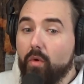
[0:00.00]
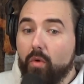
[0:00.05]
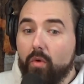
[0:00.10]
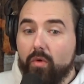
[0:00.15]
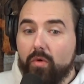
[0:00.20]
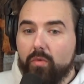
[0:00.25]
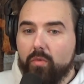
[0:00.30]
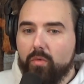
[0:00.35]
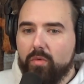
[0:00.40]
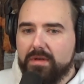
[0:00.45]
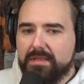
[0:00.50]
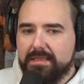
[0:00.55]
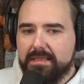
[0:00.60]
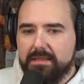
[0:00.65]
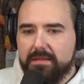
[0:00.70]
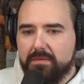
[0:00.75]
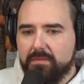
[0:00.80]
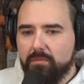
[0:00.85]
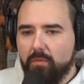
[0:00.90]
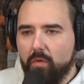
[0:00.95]
Or was
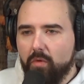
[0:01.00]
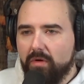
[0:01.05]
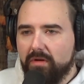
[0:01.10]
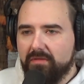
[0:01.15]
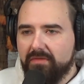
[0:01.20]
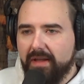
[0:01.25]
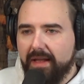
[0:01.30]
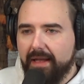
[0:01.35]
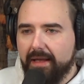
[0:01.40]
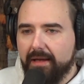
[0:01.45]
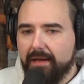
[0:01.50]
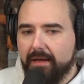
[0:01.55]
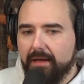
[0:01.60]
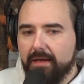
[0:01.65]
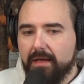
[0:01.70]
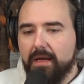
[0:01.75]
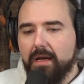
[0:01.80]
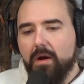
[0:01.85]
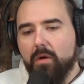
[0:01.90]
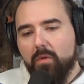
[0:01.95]
it more of a
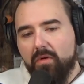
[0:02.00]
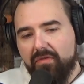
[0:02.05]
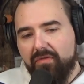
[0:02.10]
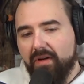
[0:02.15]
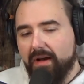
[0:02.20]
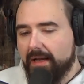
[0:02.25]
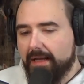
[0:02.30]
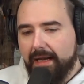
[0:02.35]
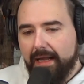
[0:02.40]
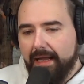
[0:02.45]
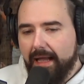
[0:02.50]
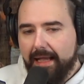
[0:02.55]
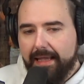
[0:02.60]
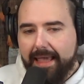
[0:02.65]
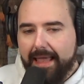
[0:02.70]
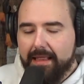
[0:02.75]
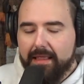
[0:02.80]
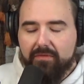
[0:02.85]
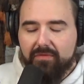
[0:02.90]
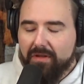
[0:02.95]
well, fuck it, I
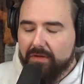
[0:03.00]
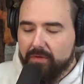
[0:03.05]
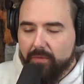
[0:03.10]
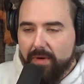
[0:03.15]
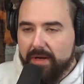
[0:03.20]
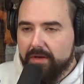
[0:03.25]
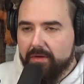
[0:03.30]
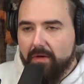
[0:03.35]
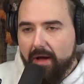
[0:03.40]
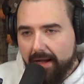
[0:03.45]
can't live without the radio.